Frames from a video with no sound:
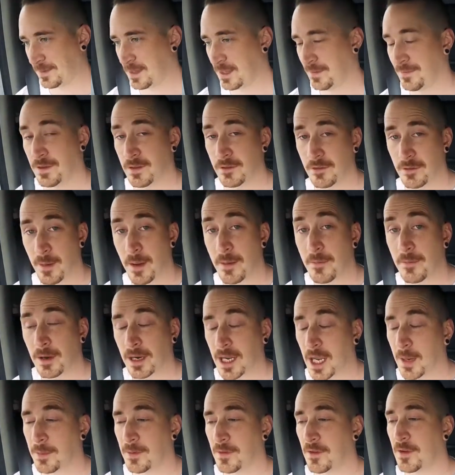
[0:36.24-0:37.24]
If you remember a
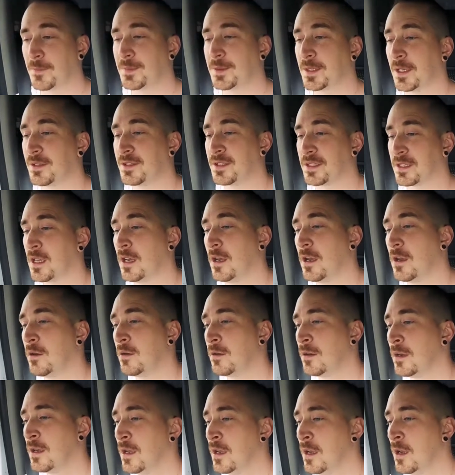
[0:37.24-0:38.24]
couple of episodes
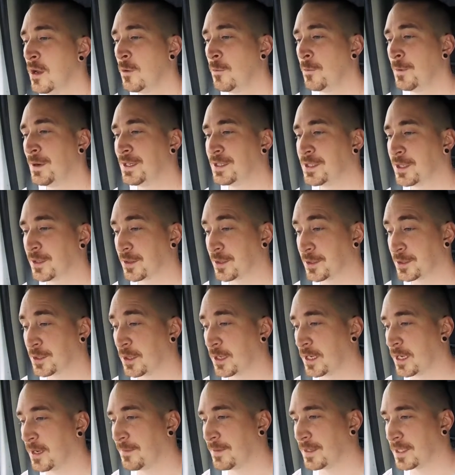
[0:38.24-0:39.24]
ago, we took the
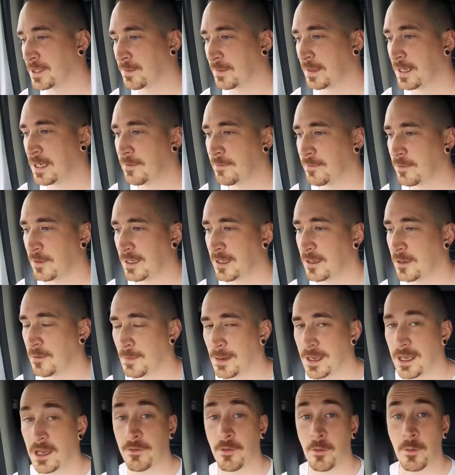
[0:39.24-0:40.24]
dog up this way for a little
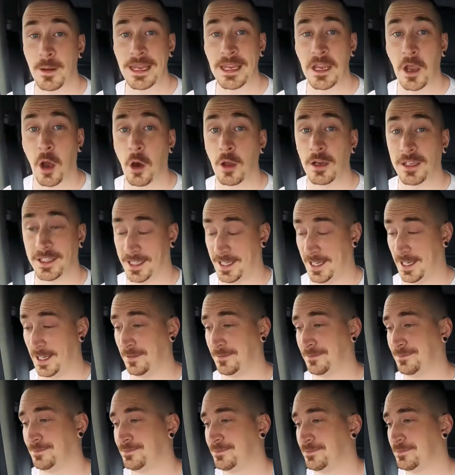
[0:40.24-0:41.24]
bit of a wee holiday.
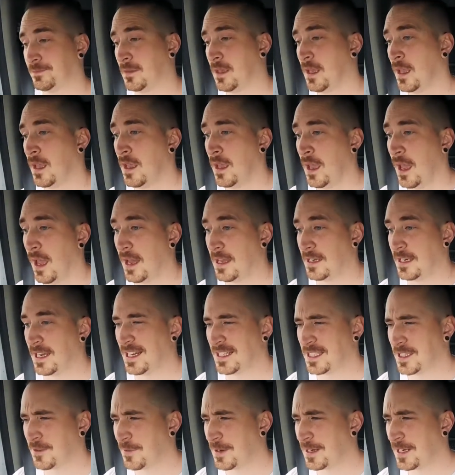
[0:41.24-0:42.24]
And I
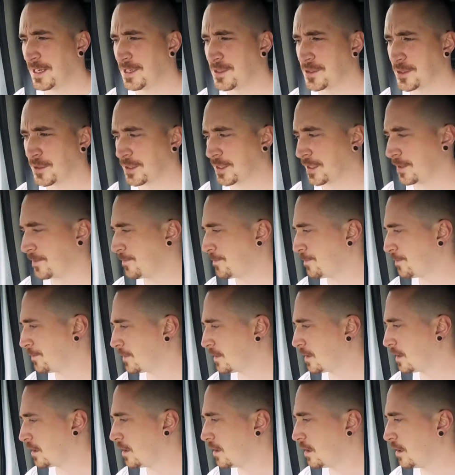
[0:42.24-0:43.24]
actually really enjoyed it.
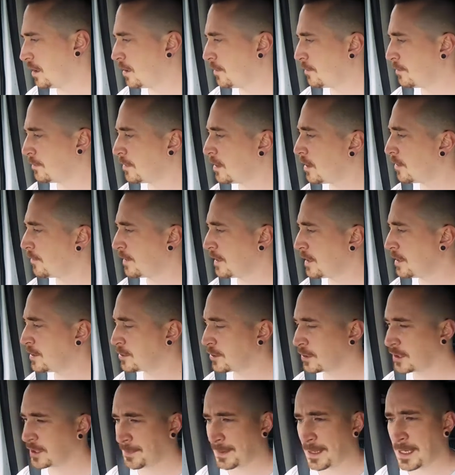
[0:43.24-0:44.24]
I really
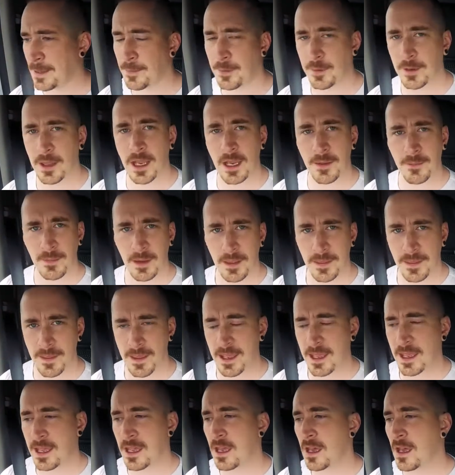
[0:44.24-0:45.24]
enjoyed the people that I met
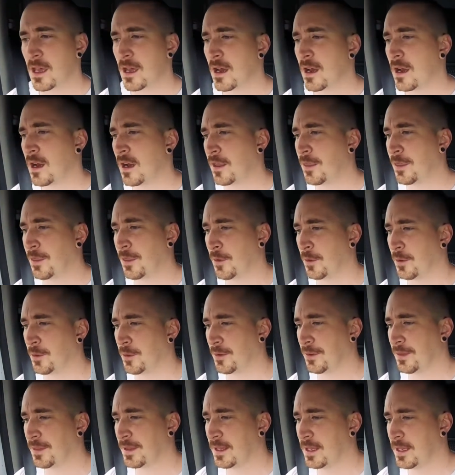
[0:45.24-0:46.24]
there. I
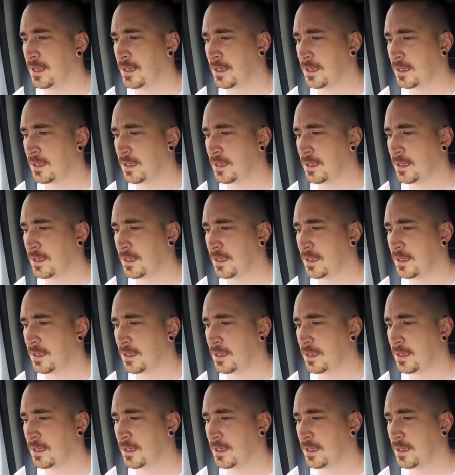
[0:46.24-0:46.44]
thought the